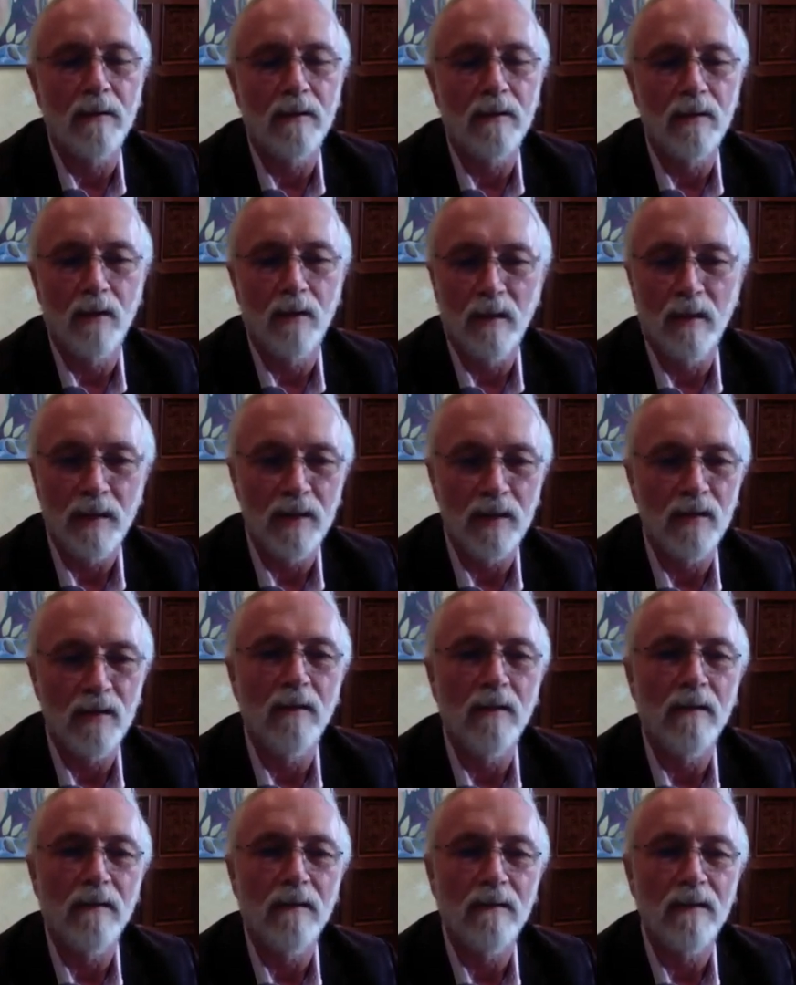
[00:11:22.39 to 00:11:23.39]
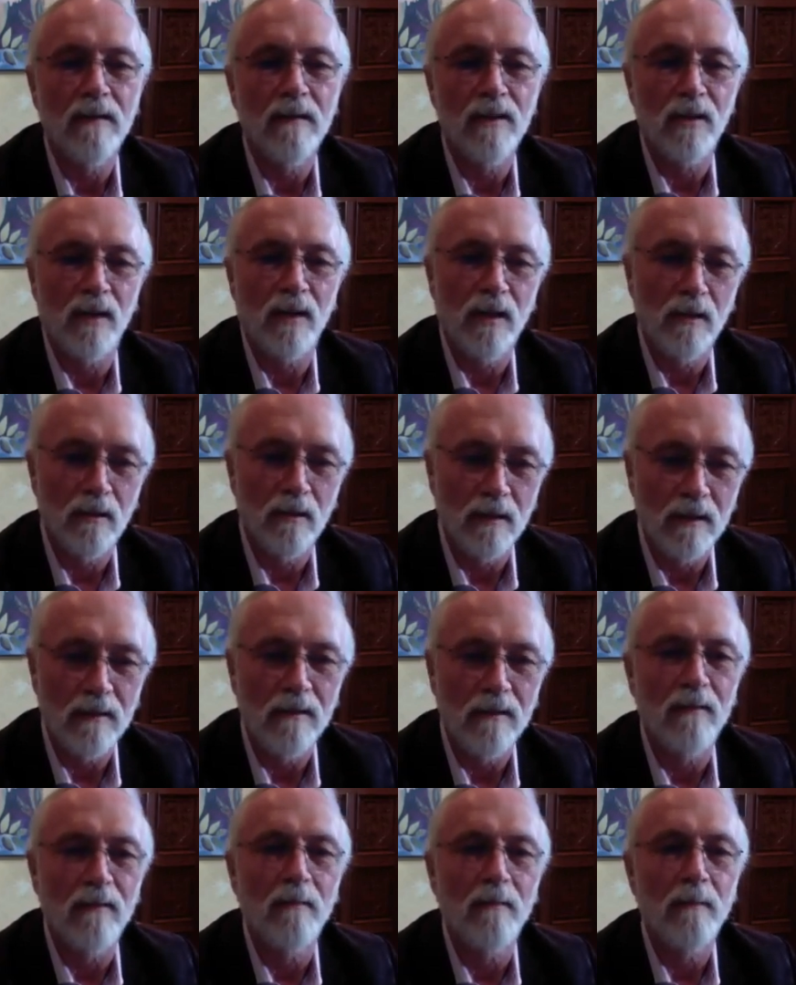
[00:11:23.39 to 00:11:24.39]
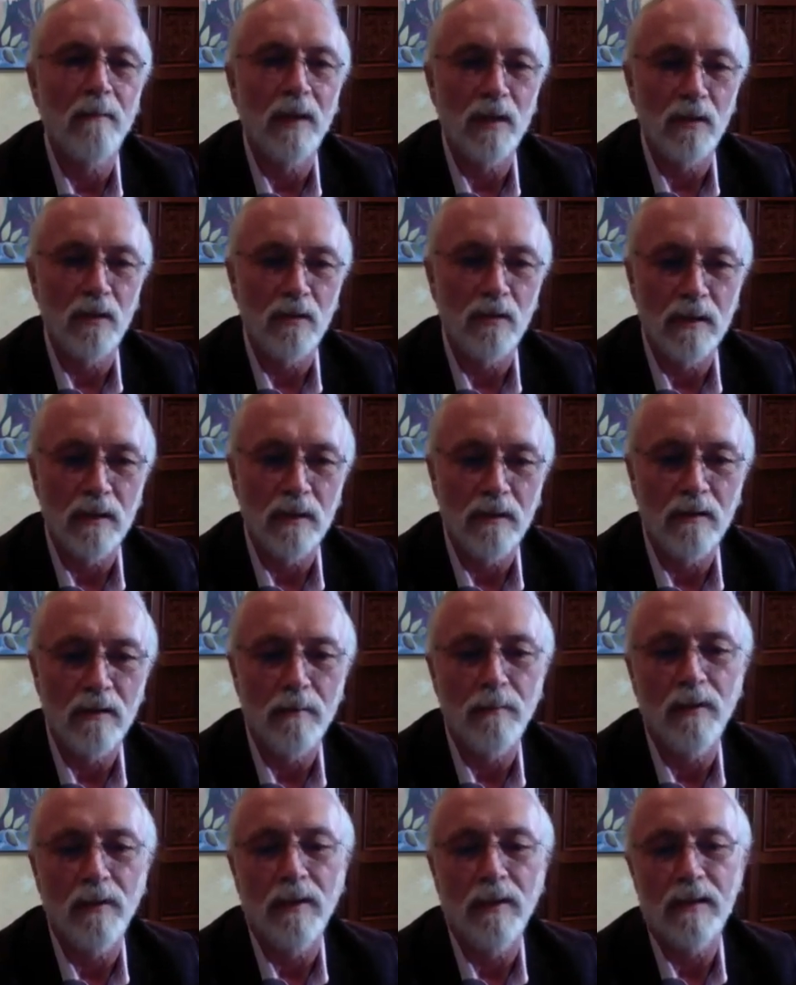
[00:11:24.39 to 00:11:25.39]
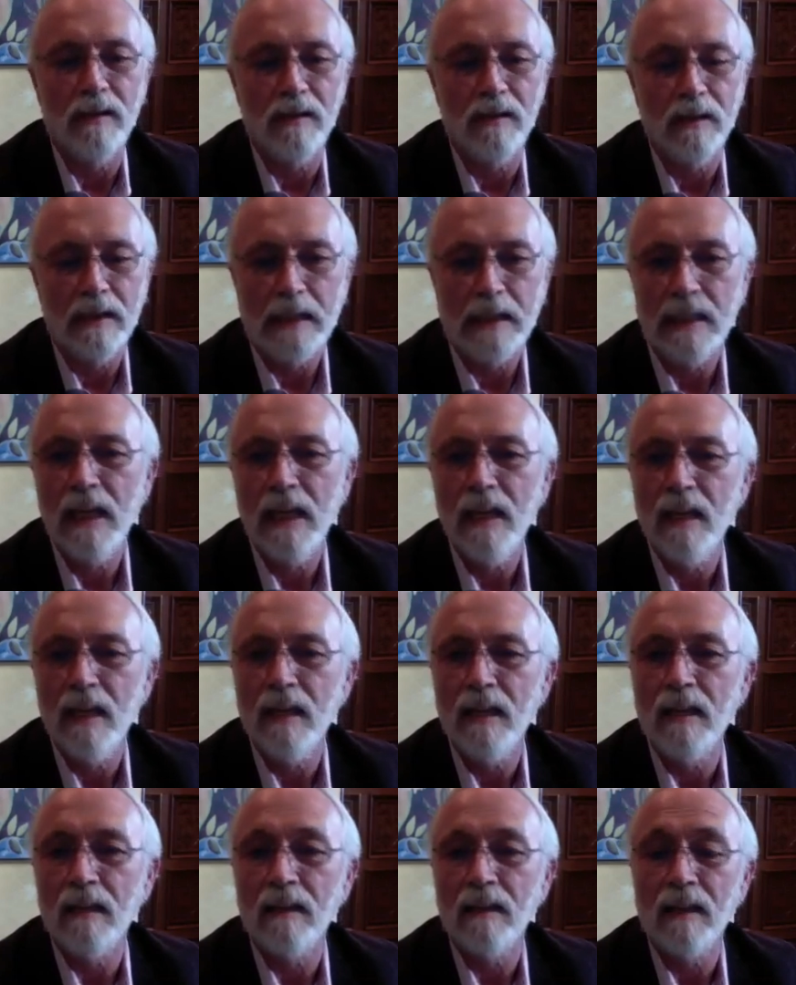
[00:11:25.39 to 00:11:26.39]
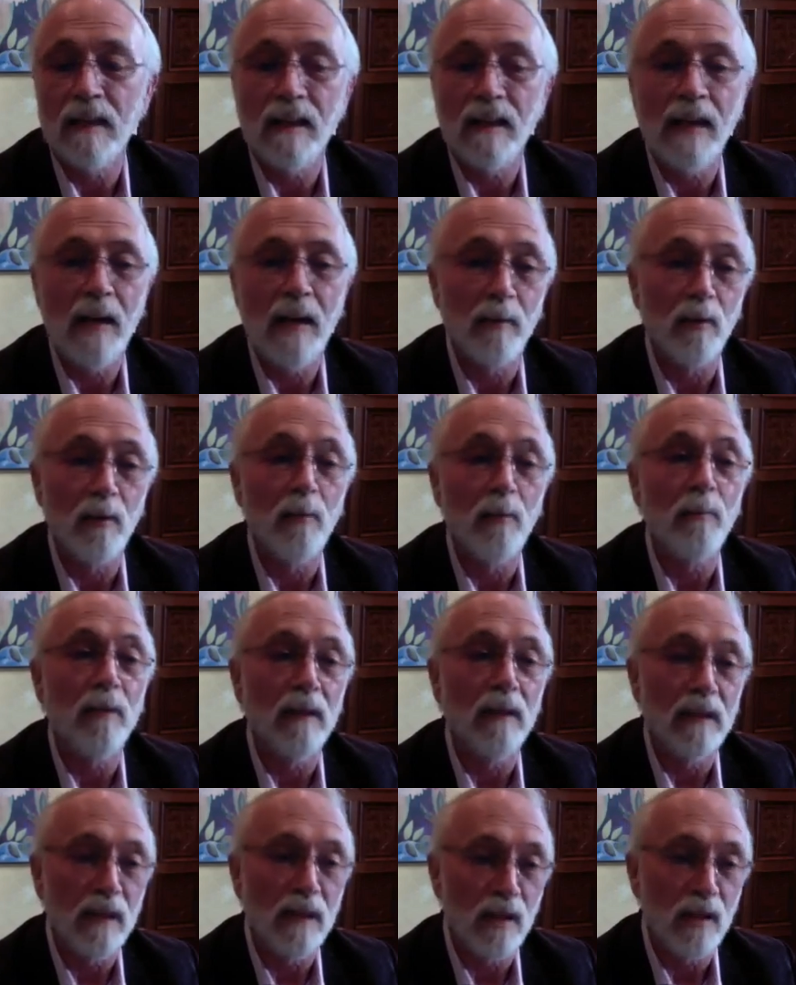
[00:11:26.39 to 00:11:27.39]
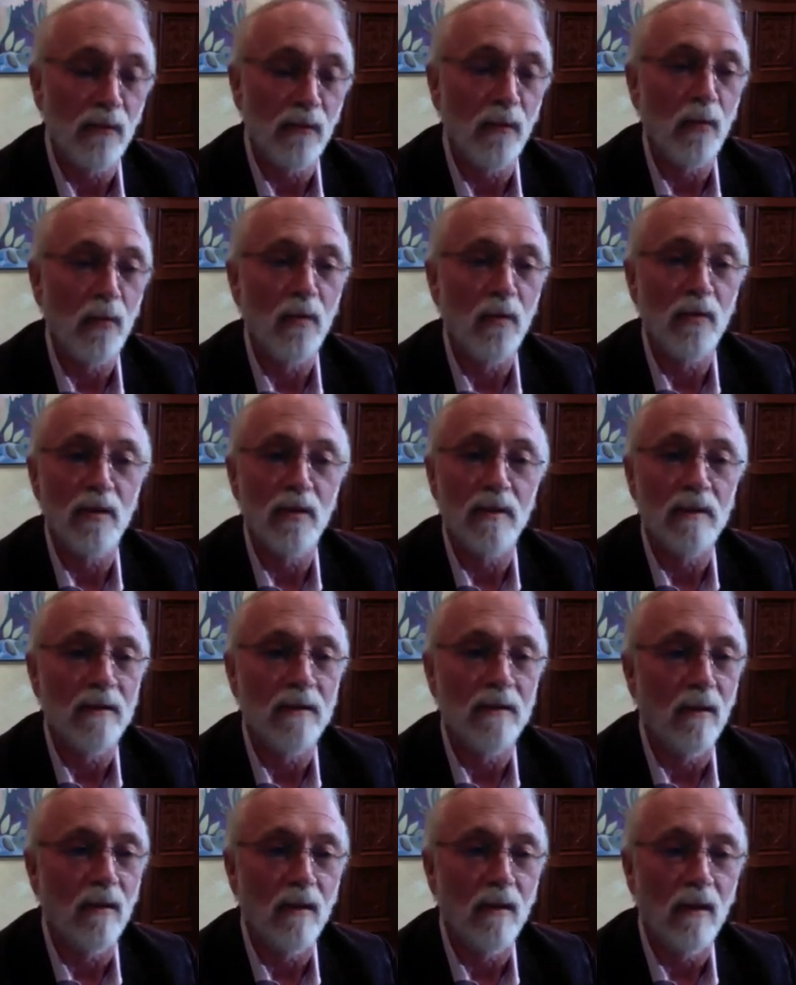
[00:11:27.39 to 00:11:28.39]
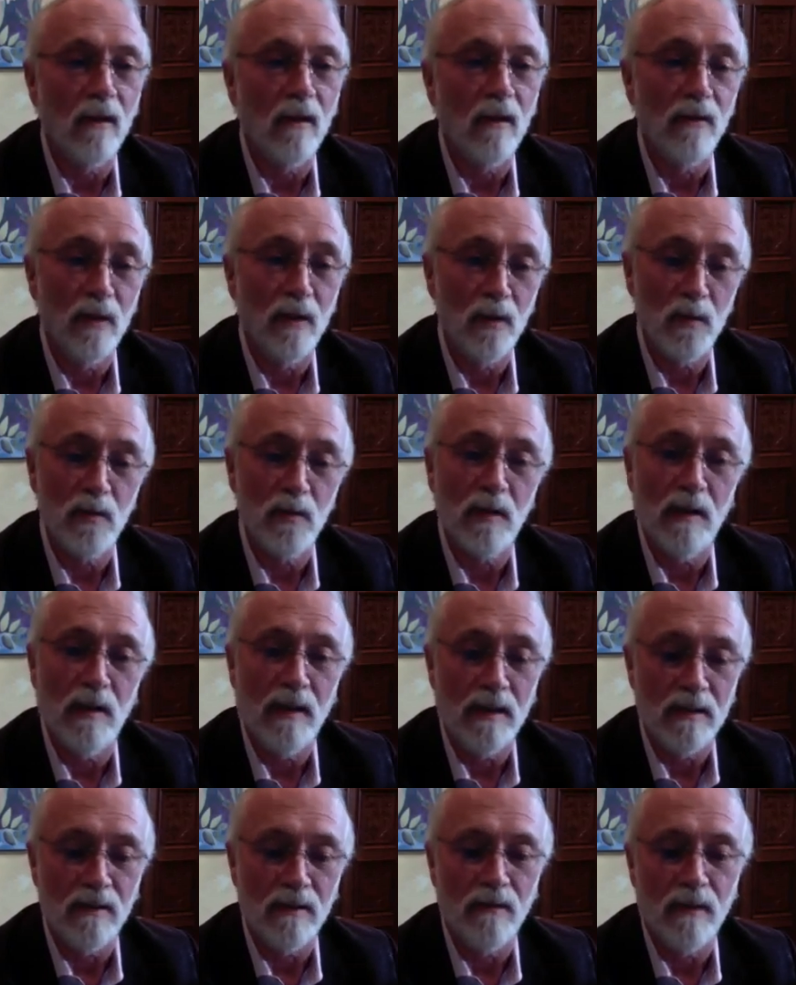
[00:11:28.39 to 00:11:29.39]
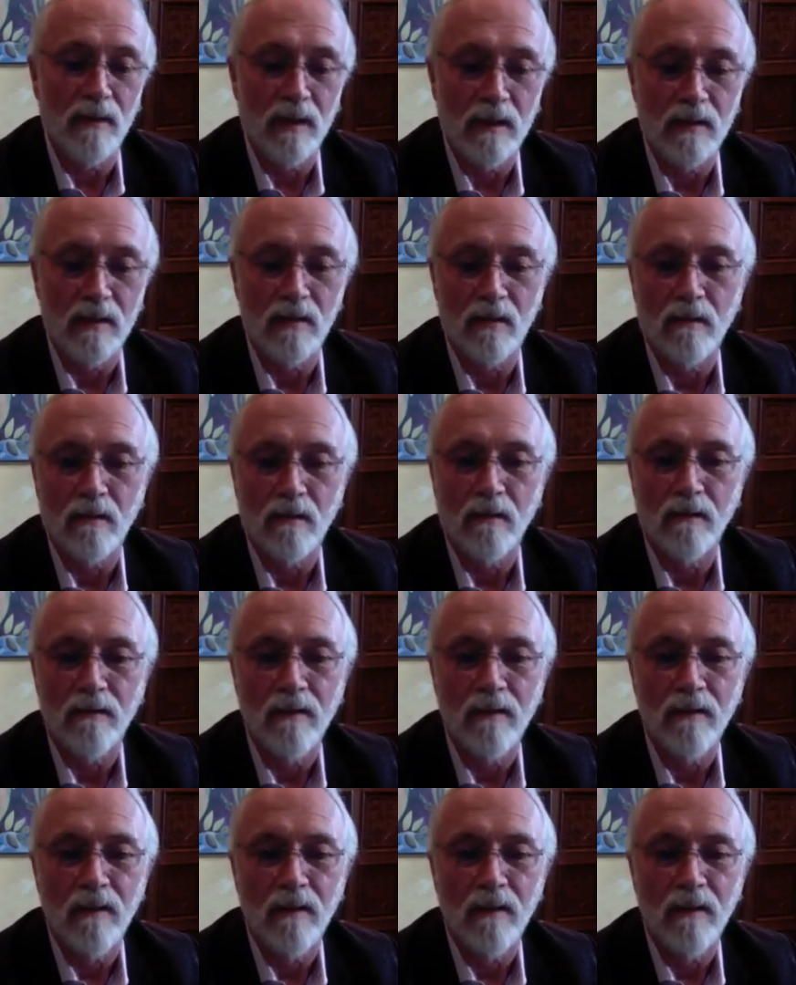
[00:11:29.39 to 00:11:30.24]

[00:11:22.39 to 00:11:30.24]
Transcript: And so I mentioned the security measures that are in place and the Capitol Police Force, and all of those kinds of things are